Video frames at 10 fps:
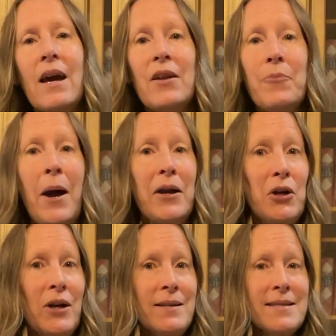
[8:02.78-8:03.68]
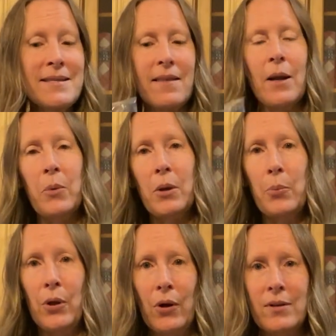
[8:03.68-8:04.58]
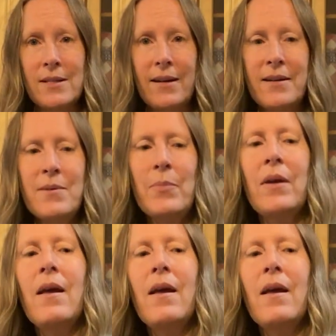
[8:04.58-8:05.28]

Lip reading: kind of pie crust that I'm gonna put on top.